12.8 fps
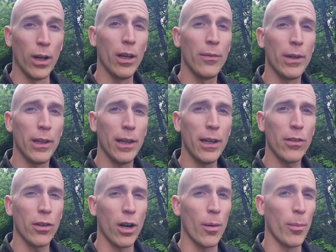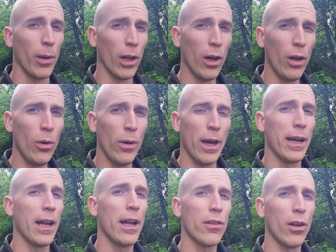Relevant links are below,
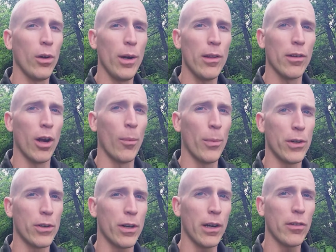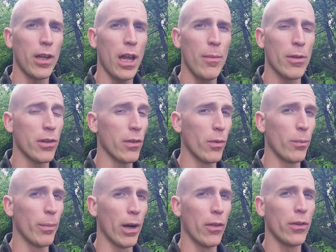and as always, I hope that your next game is
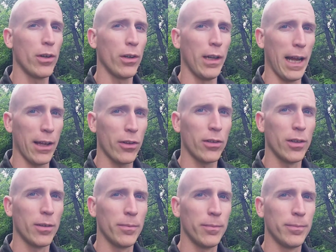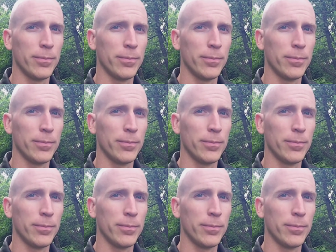even better than your last.